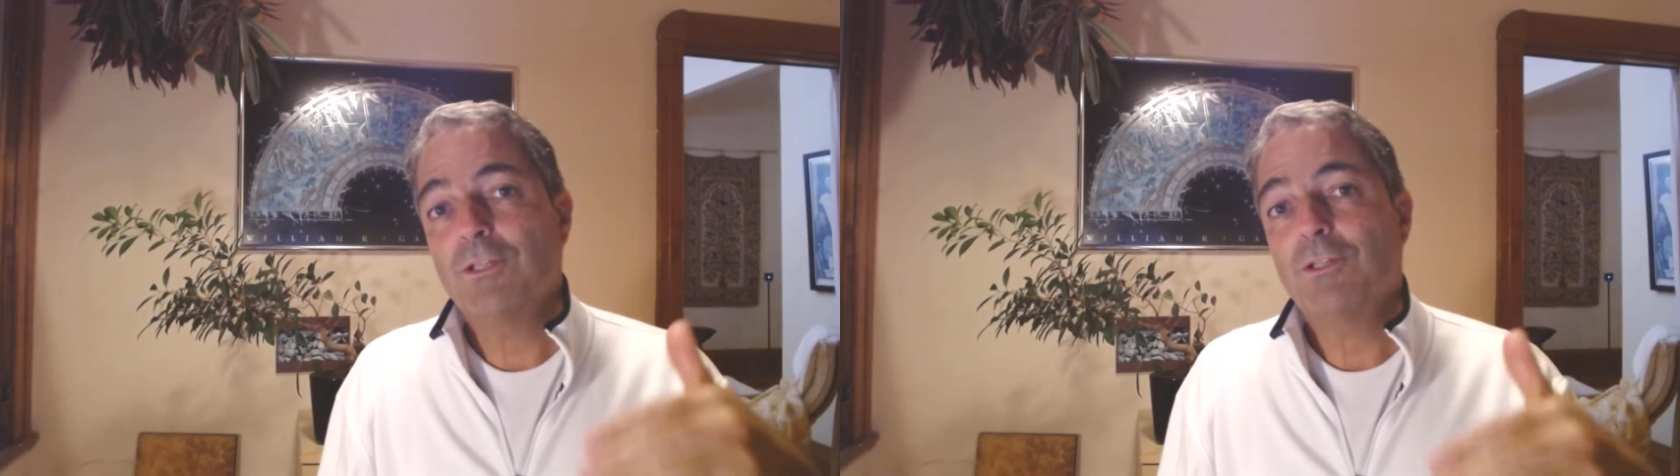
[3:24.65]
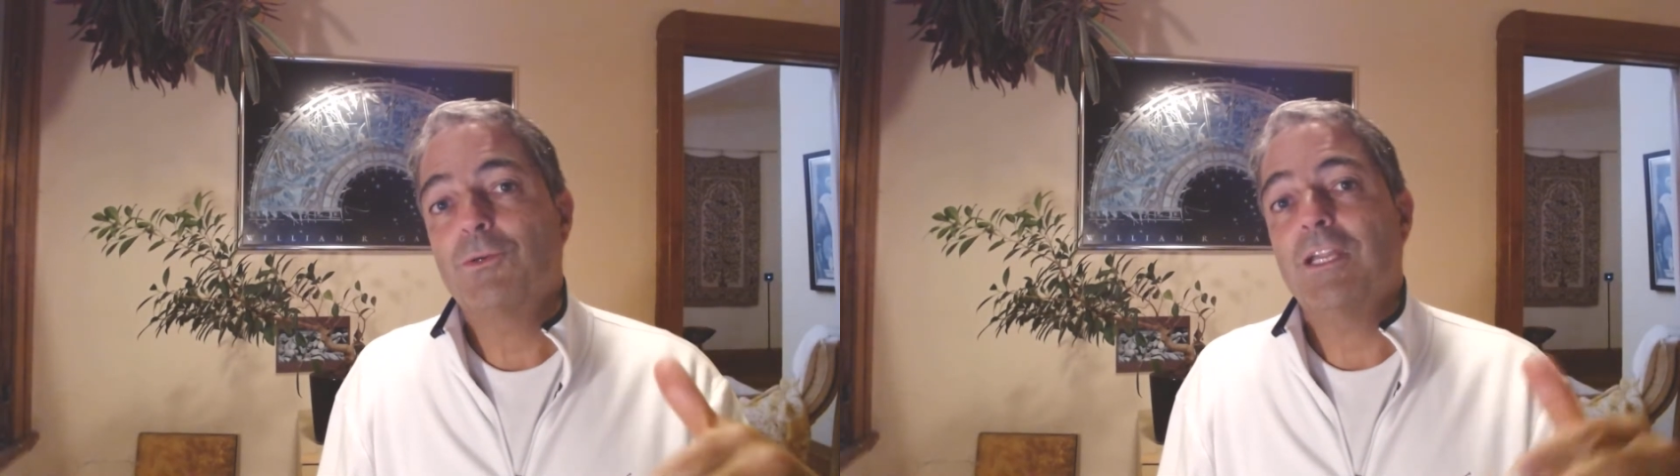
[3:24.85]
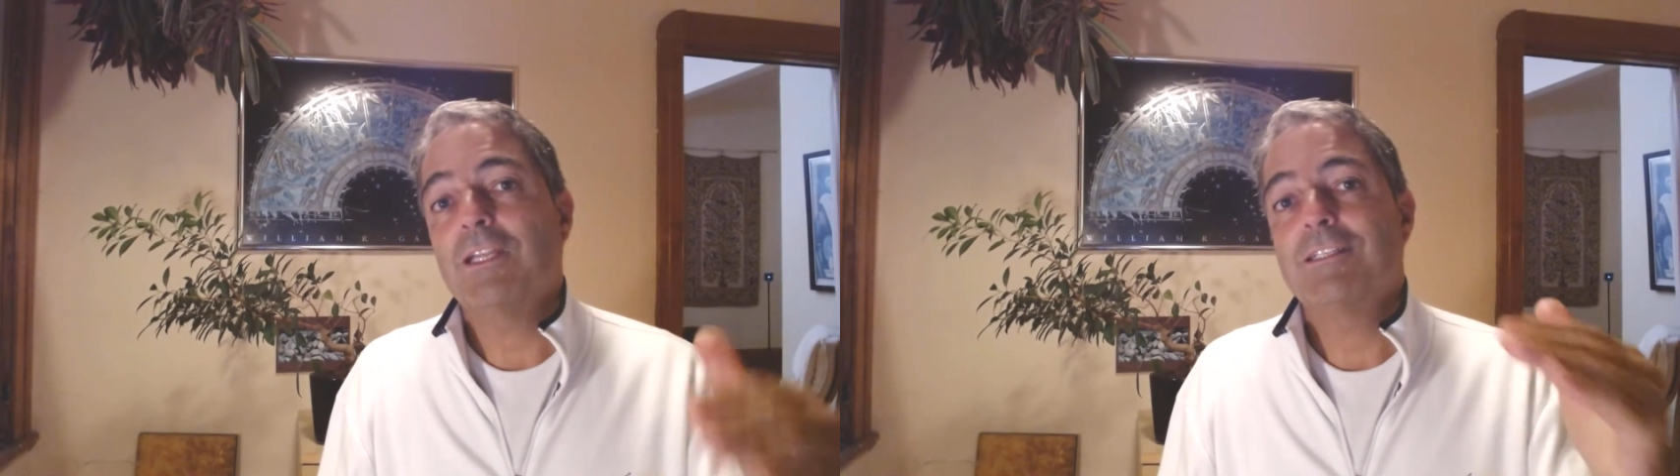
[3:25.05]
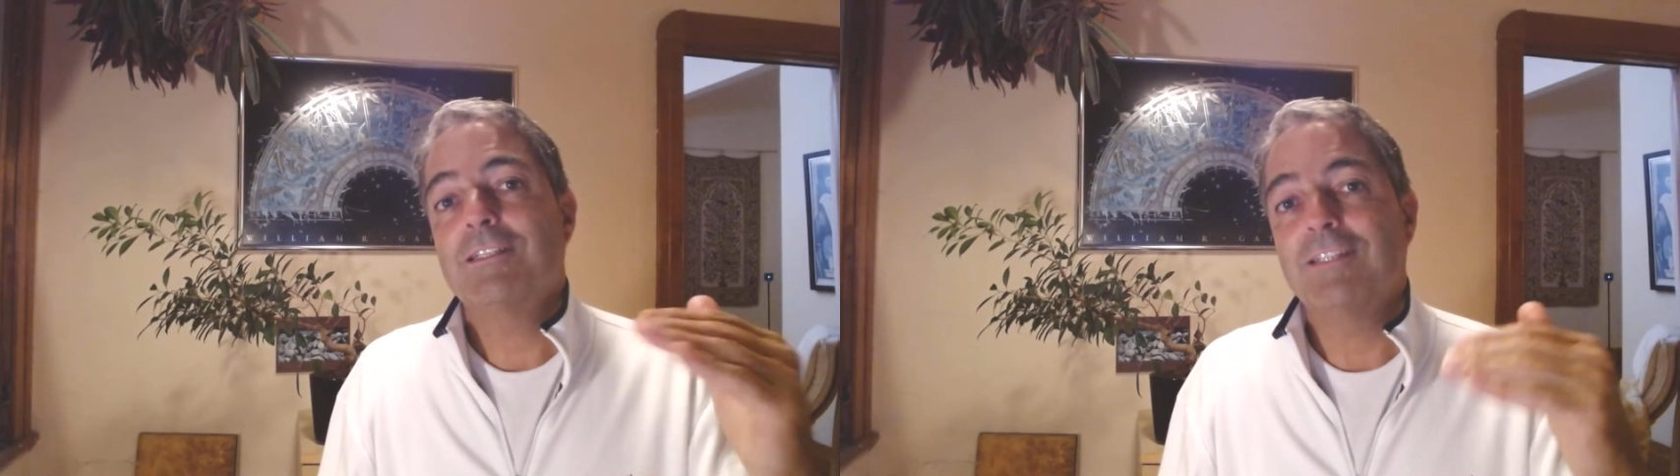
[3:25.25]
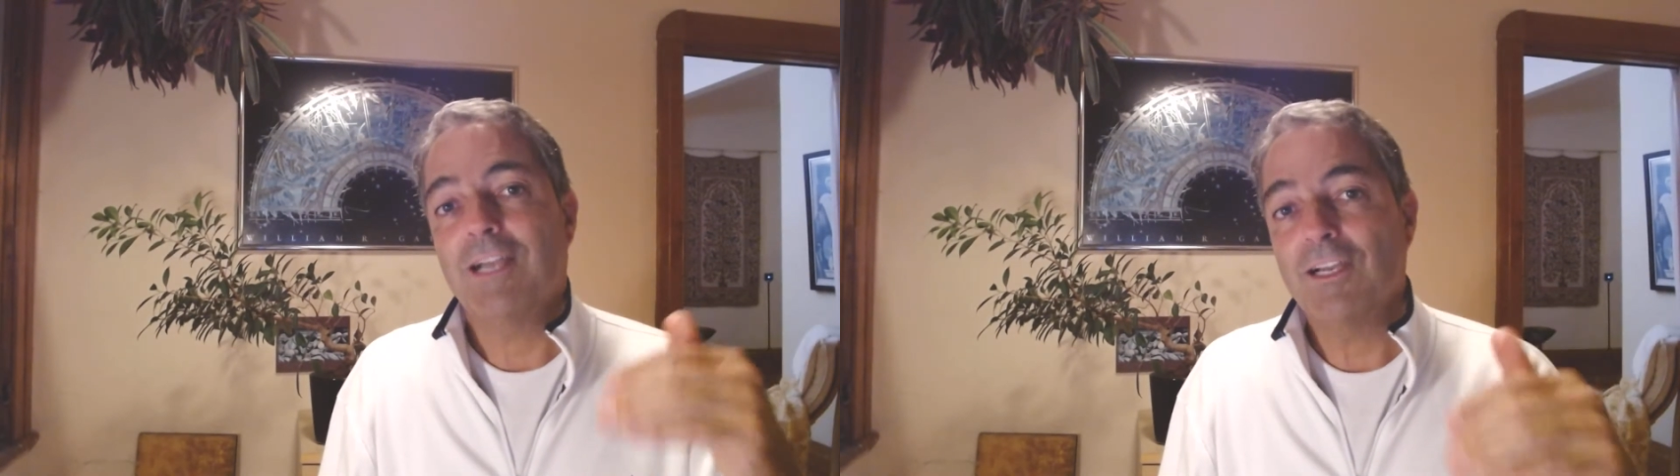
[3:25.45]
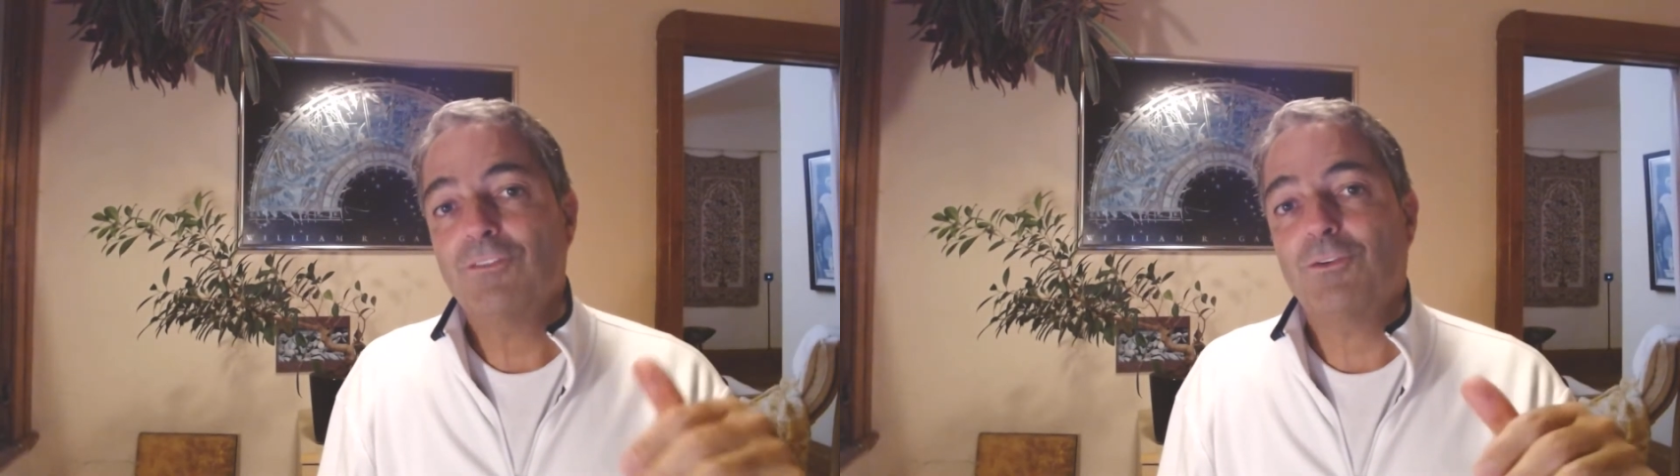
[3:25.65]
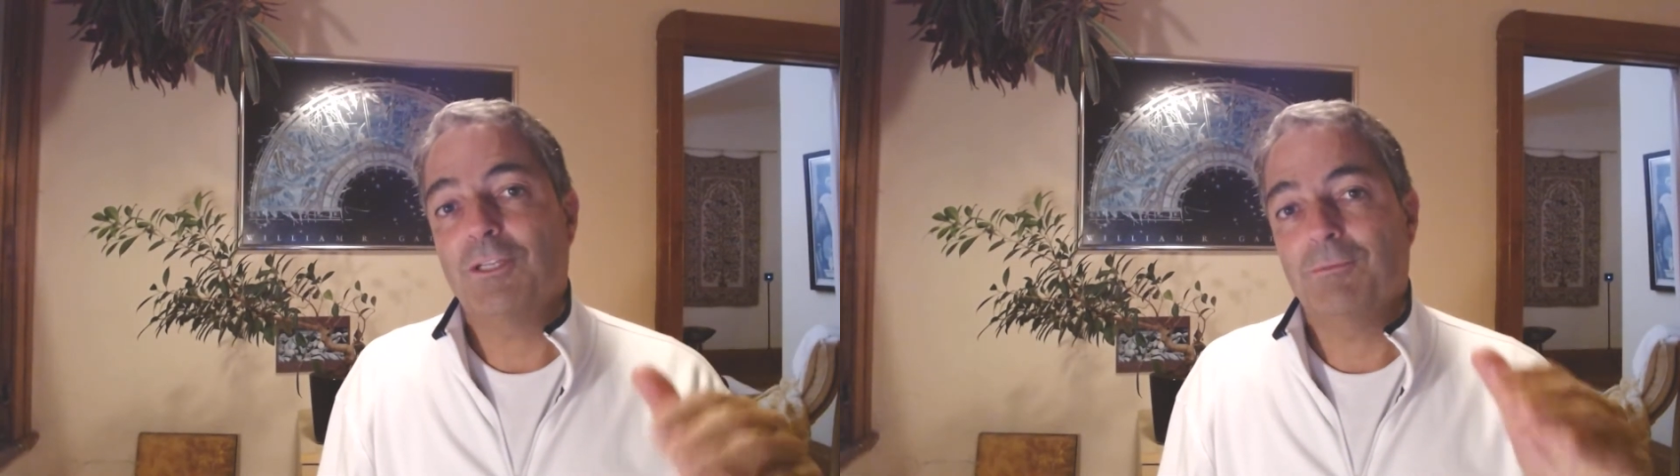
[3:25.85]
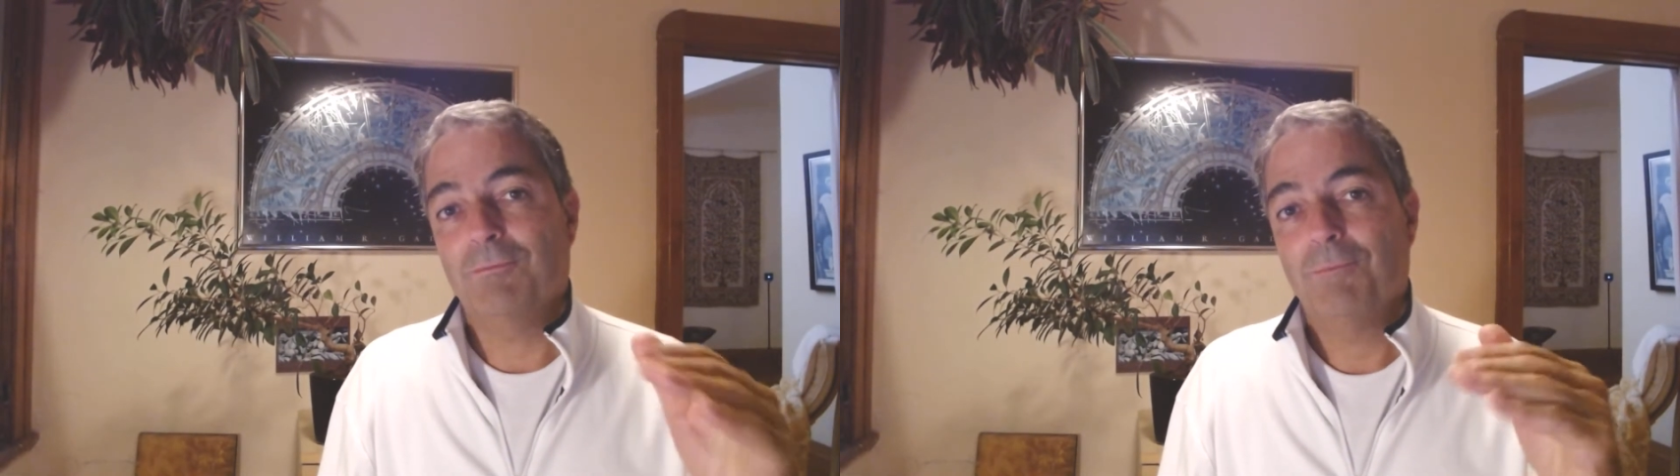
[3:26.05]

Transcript: create the ice cream.